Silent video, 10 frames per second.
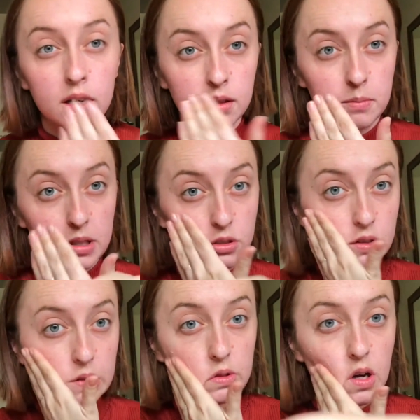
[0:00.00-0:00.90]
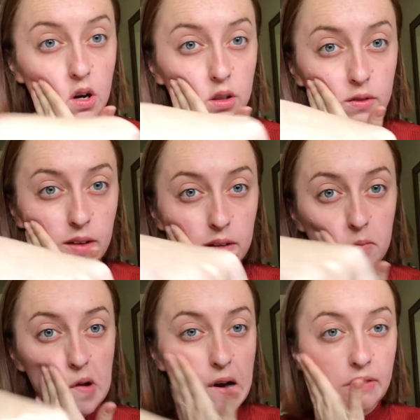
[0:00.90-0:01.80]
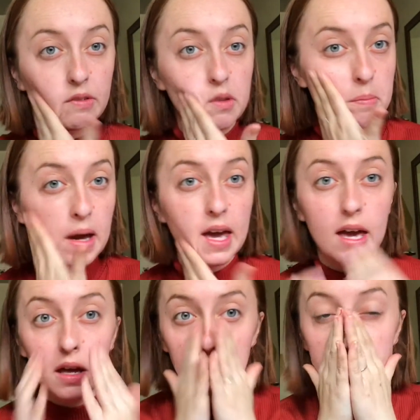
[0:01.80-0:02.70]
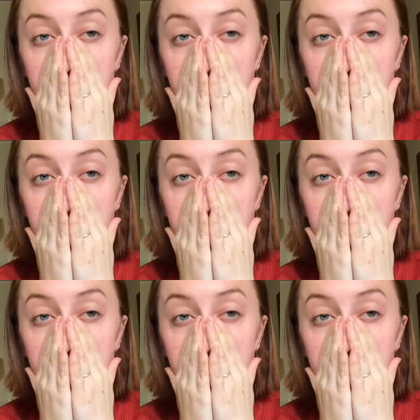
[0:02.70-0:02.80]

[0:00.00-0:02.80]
Make sure and use all of it off with my hand.